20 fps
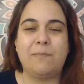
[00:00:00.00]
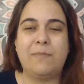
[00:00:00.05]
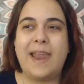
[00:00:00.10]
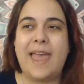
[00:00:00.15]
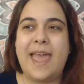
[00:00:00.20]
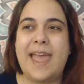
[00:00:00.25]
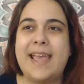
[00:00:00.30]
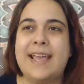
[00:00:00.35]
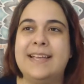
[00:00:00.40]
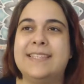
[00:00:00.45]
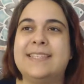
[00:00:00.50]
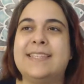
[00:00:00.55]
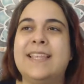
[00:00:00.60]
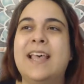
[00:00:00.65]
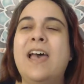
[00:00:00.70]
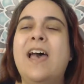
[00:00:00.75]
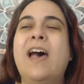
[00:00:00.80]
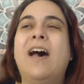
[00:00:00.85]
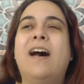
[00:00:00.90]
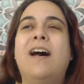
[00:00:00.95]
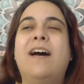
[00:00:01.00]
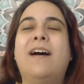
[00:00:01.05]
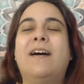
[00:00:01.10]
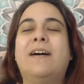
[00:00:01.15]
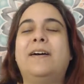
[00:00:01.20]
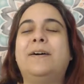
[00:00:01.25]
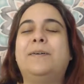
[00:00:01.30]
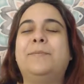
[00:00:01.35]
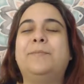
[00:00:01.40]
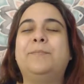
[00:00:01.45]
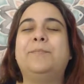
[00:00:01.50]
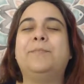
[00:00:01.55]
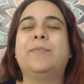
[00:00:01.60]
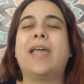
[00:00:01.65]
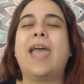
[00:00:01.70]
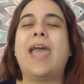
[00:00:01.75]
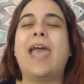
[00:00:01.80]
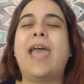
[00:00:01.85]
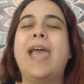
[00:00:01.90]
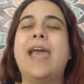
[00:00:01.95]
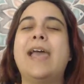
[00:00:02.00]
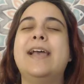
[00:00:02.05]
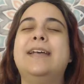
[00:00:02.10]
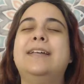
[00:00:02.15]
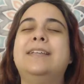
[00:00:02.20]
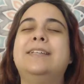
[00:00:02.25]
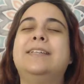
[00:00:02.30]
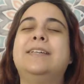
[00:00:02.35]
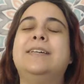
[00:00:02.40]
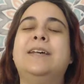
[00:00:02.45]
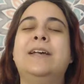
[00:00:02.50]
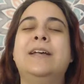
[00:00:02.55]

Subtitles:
place, and